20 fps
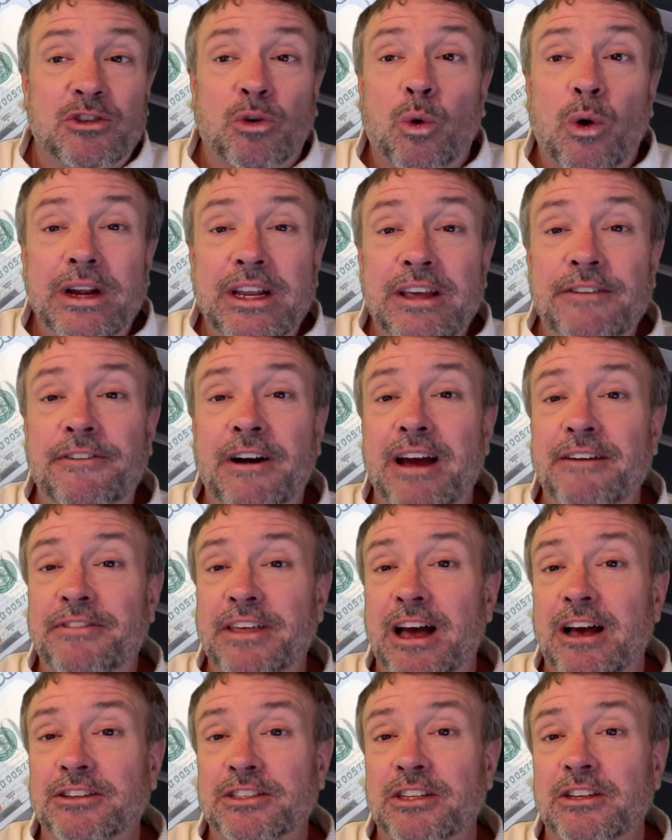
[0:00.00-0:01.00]

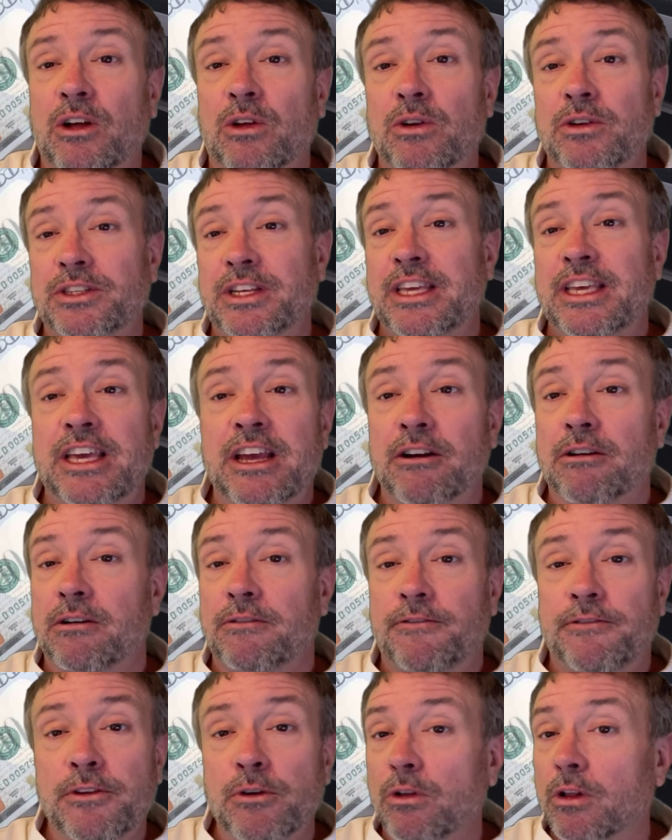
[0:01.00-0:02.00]
$25,000 a year in
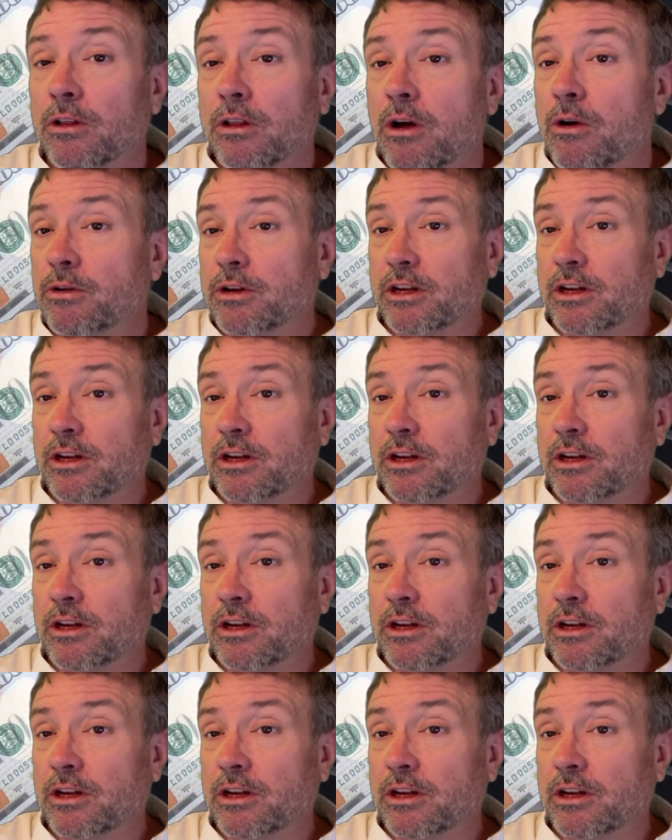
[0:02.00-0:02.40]
fuel alone,